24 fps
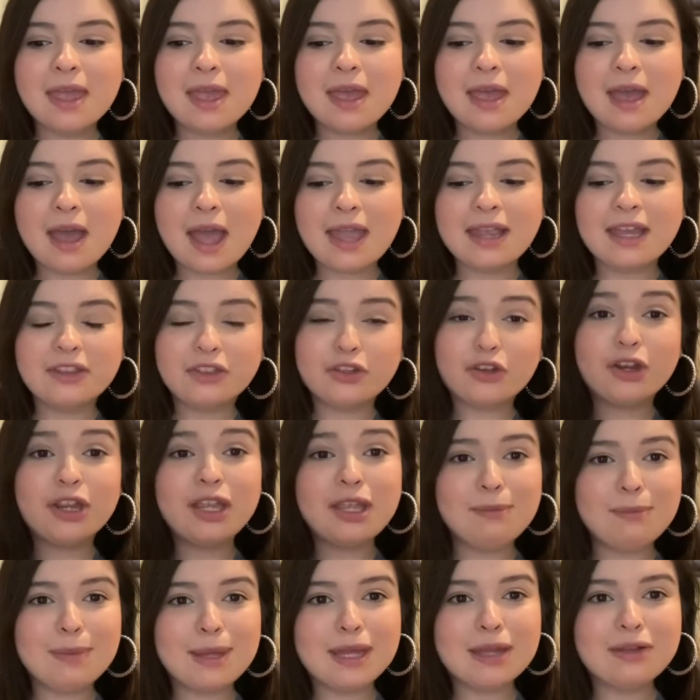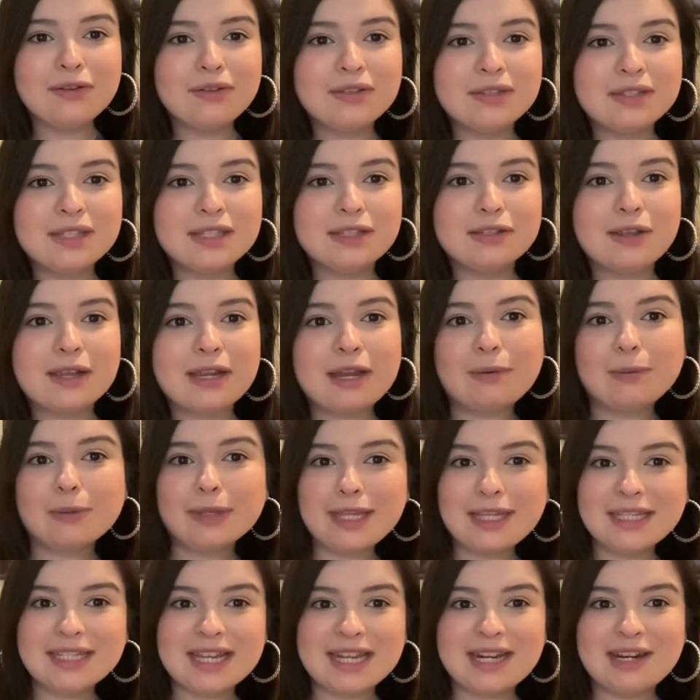I get their emails, so I get
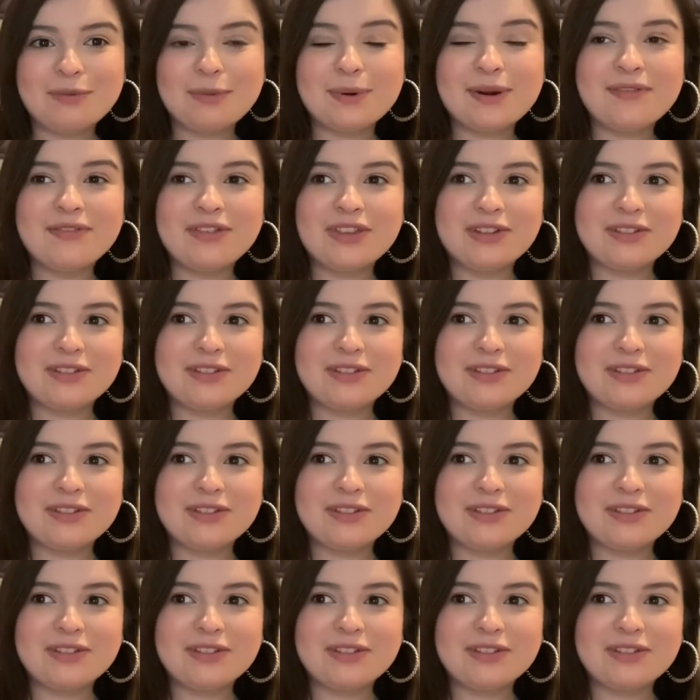really excited whenever